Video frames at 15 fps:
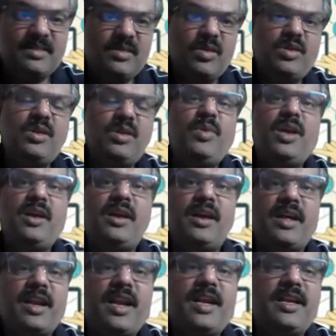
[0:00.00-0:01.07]
going to be a
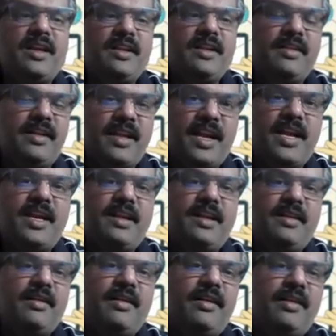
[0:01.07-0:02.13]
great
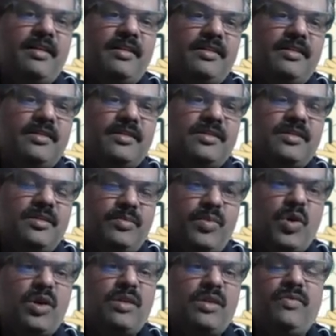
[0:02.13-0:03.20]

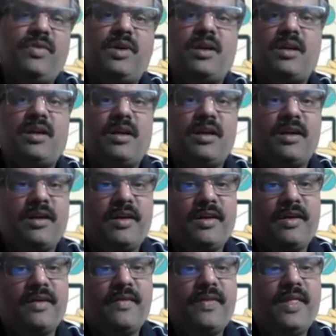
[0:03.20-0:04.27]
support for